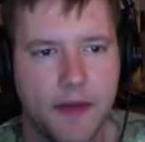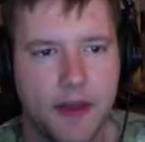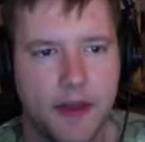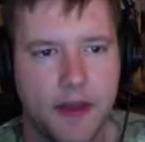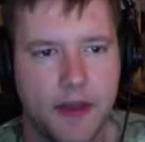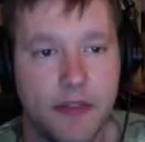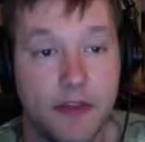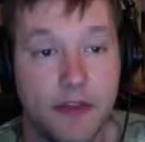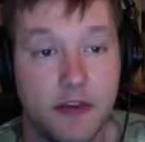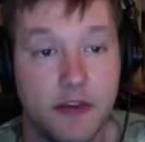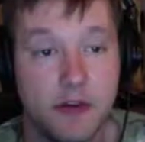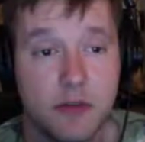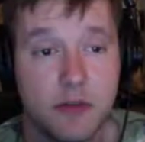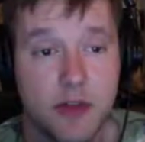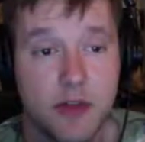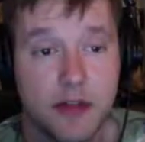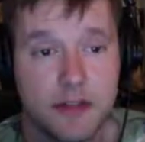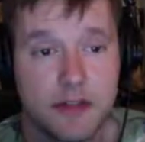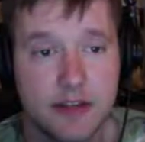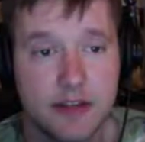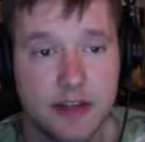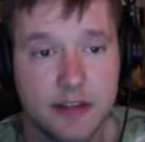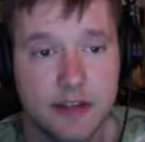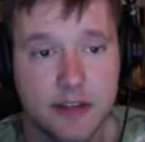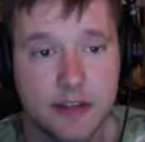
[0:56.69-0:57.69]
And then
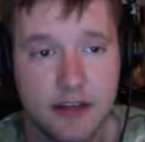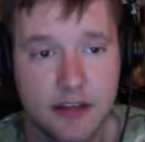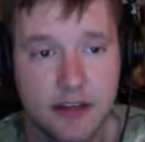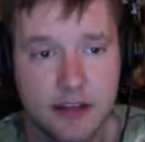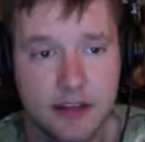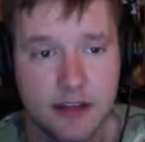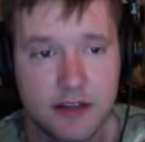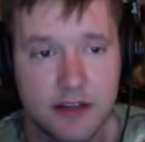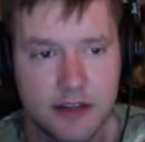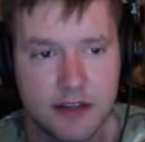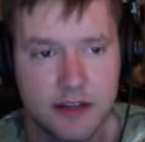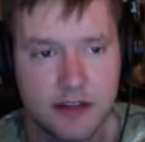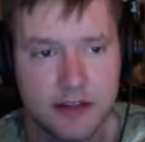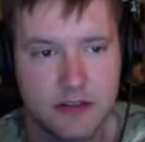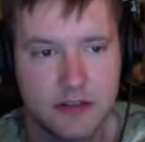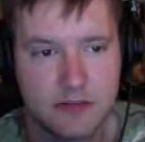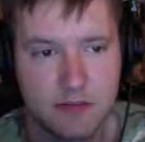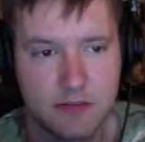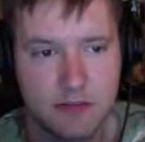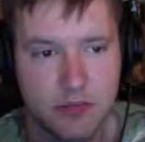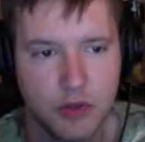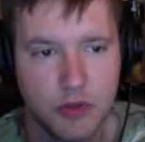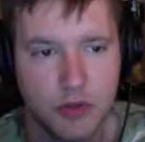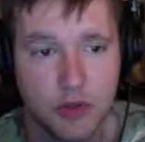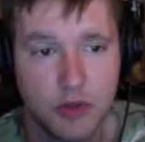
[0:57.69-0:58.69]
2018 is this
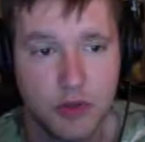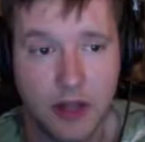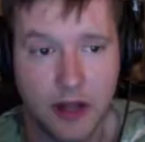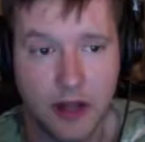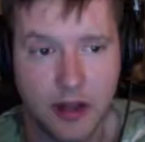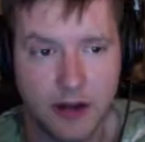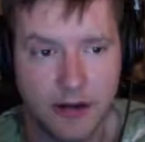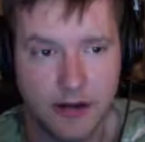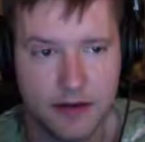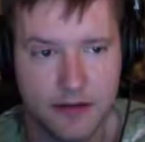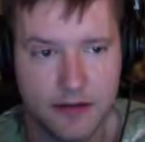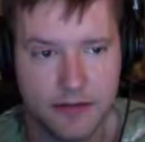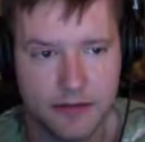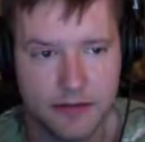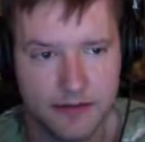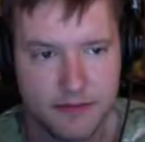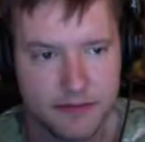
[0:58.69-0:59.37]
blue line.